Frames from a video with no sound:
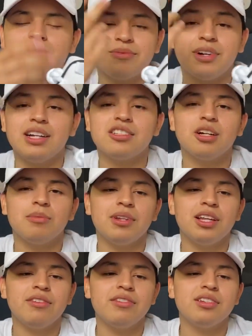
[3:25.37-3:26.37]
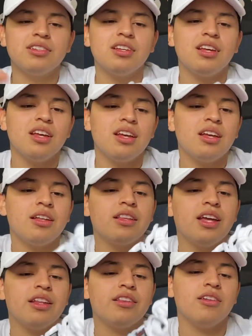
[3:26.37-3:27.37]
high top 11s,
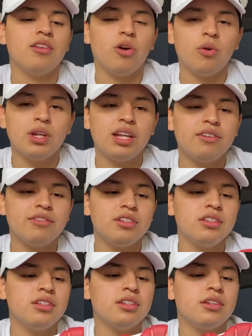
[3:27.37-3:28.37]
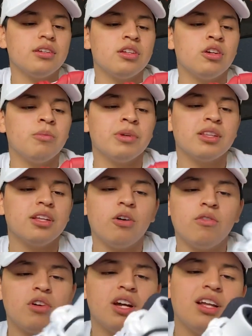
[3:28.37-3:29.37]
than the low 11s you know, but
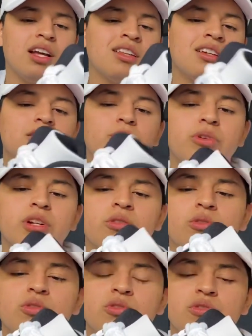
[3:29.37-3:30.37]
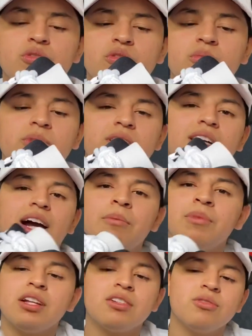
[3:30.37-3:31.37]
overall, I think it's a pretty cool shoe. But I'm
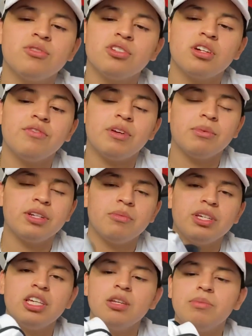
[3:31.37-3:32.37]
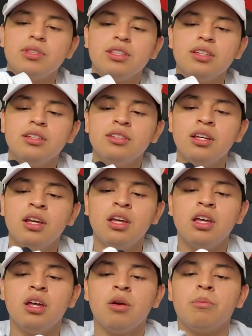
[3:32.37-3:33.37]
not too sure if I'm gonna be keeping these.
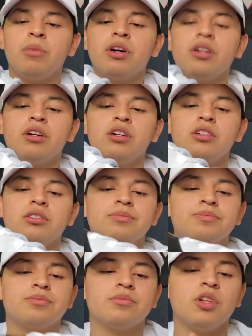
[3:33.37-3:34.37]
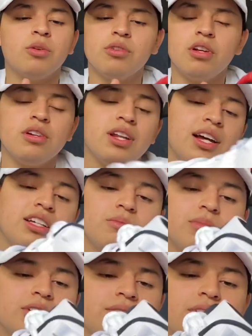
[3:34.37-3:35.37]
But um, they're they're nice.
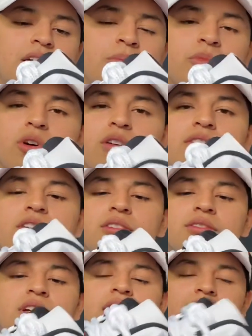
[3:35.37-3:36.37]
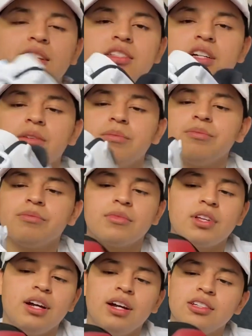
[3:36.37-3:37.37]
But I'm more of a high top
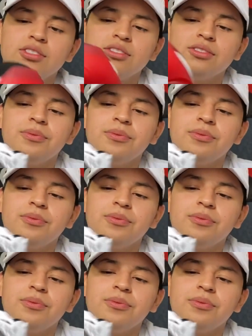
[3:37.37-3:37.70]
guy, so